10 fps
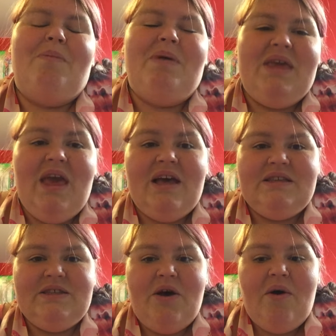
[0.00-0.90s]
But yeah,
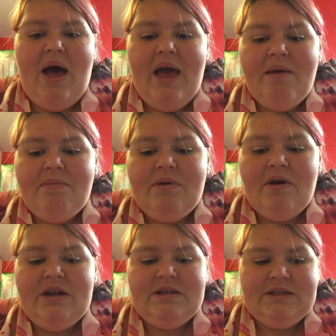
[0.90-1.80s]
so I'm
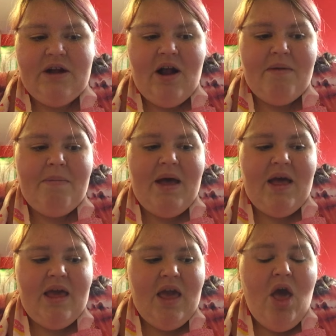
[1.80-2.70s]
gonna start
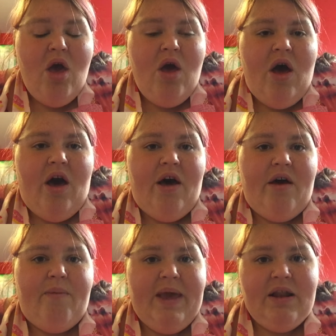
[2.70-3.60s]
my
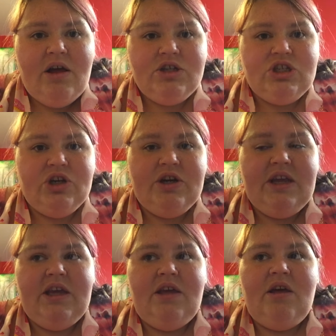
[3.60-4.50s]
weight loss
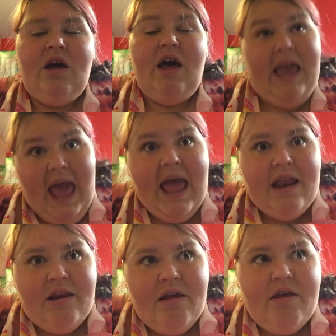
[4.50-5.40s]
journey
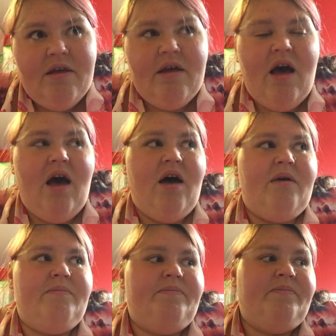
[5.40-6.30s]
again.
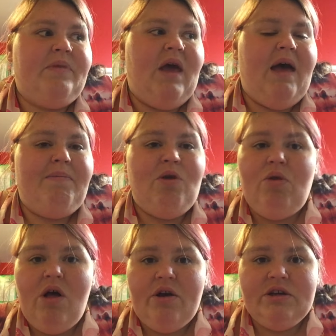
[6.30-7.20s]
I'm no
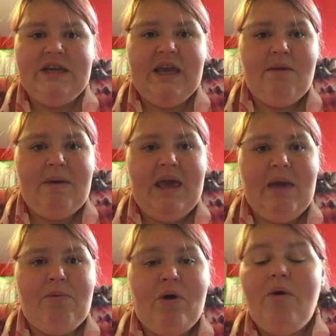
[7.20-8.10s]
longer taking my
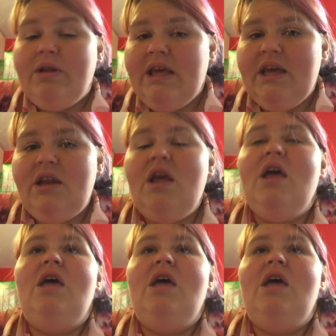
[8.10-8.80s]
cabergoline,